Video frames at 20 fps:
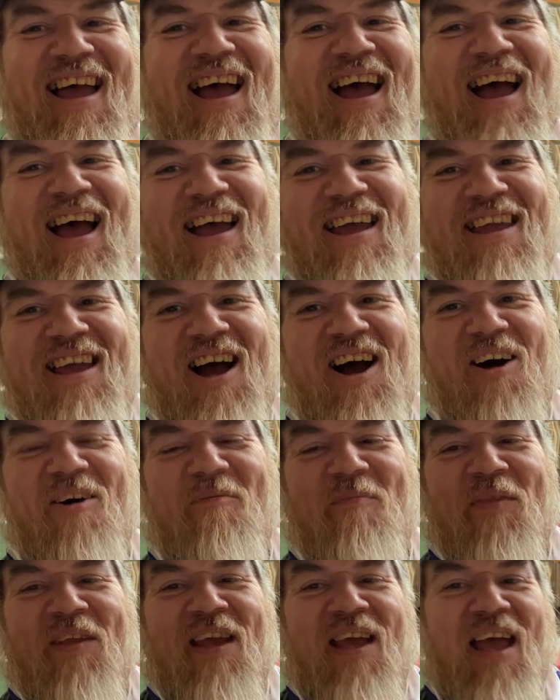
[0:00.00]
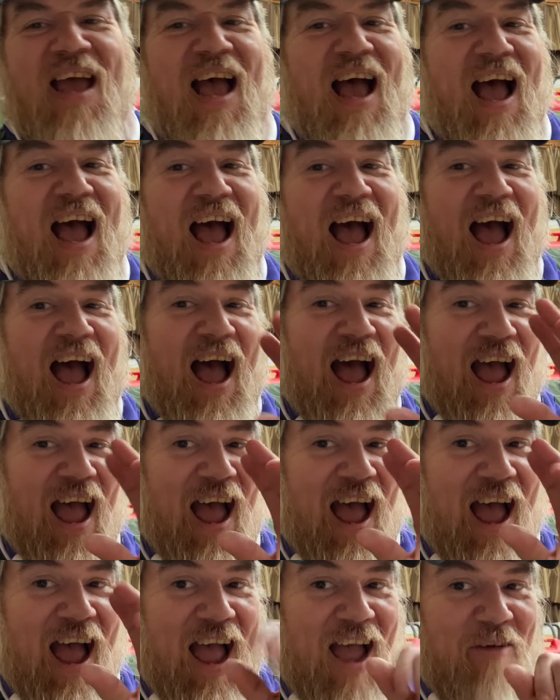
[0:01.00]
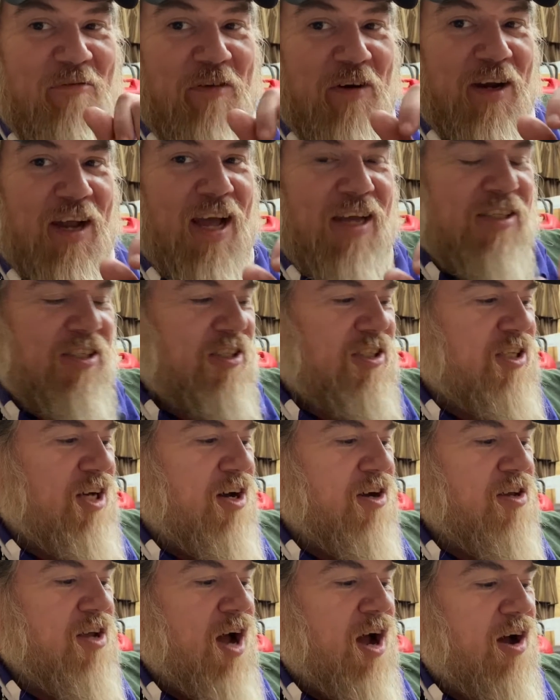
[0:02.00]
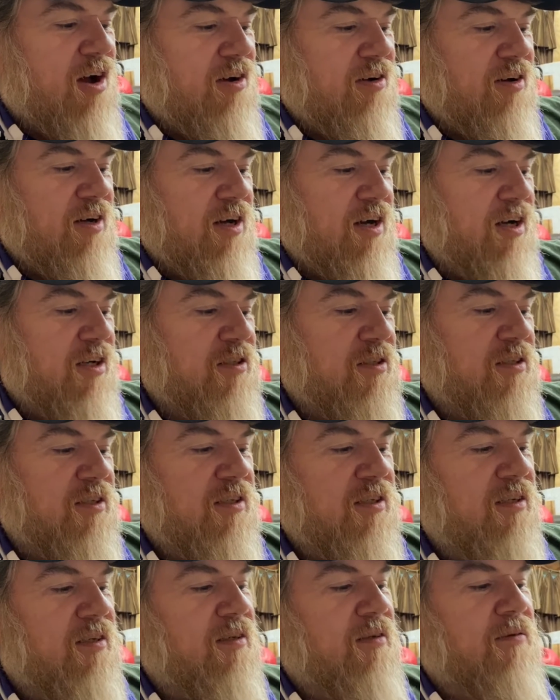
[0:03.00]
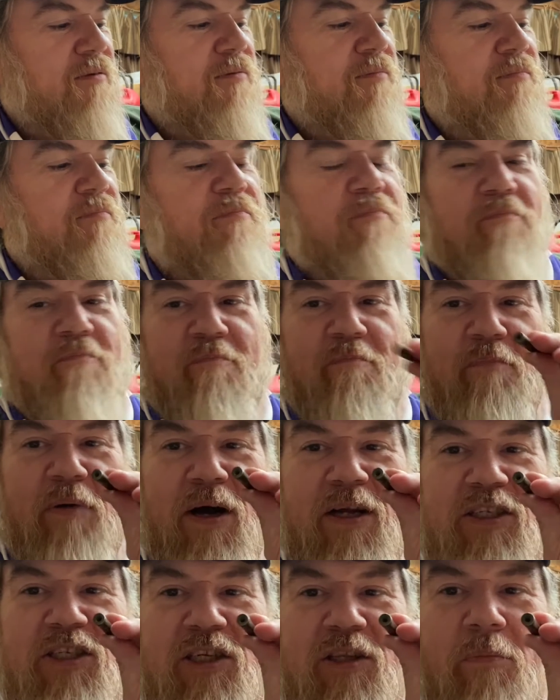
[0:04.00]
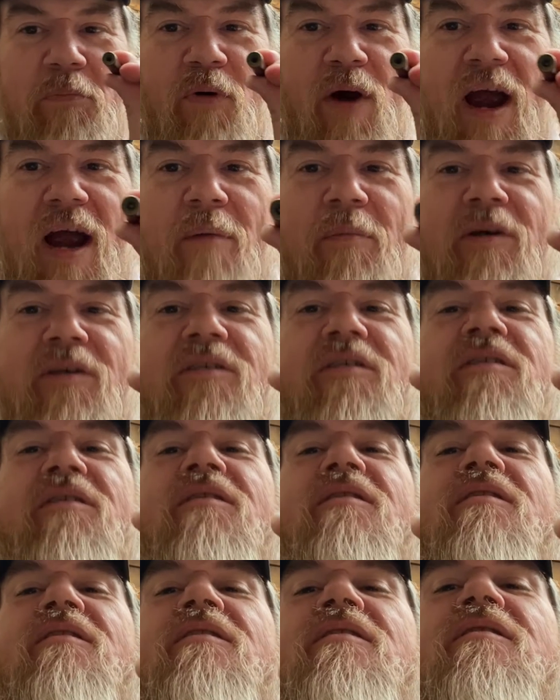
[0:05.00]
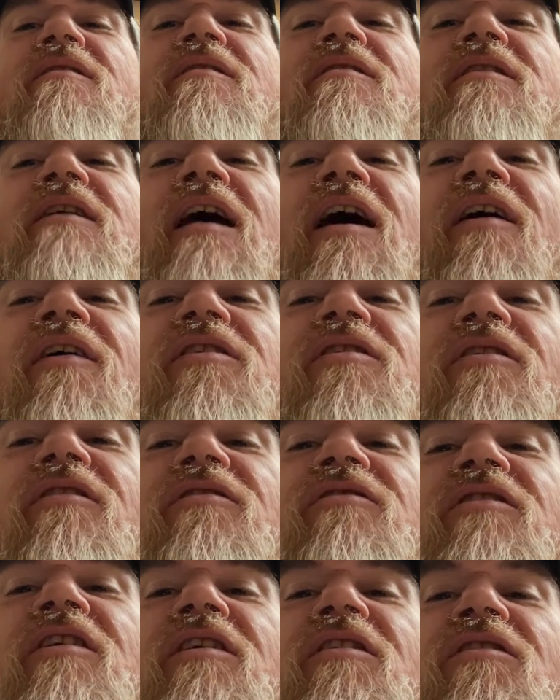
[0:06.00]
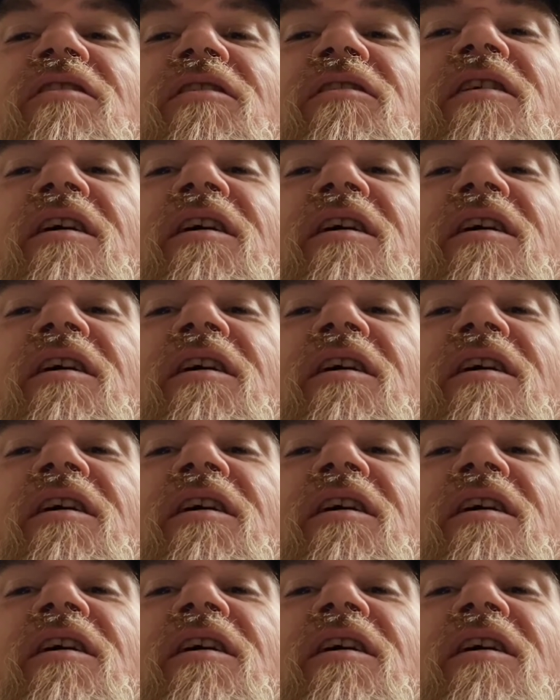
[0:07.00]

Hey y'all, I forgot to show y'all us punching the primers. See how you can see through